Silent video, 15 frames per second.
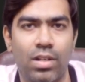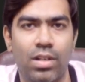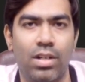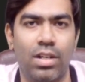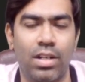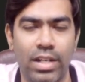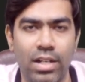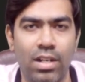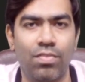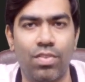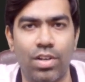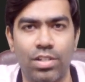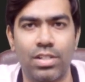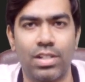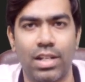uh, renal
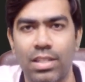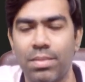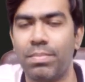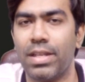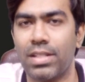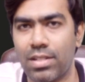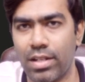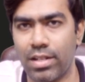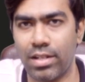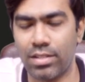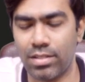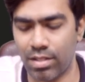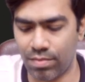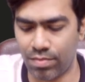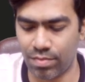function at the baseline
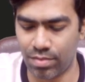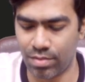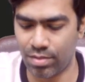itself.